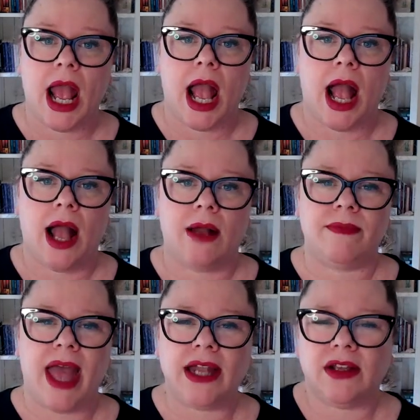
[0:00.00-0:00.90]

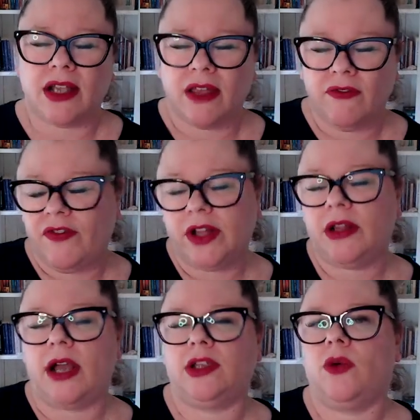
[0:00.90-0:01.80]
and it can feel
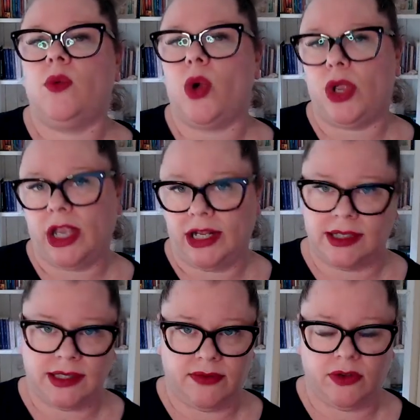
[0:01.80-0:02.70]
like you're working
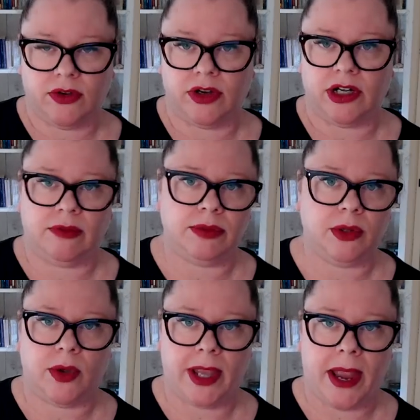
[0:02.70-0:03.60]
as if you're an
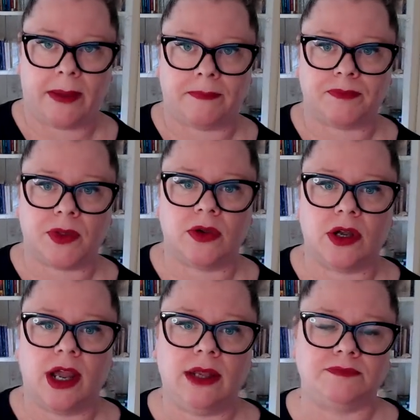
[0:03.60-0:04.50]
employee. All
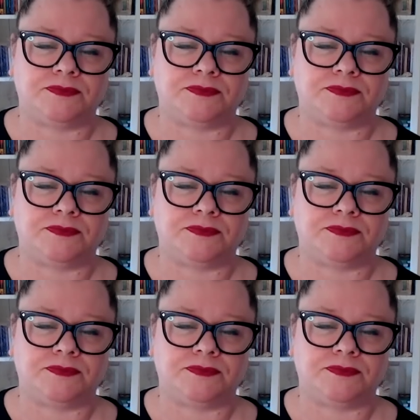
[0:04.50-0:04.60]
right.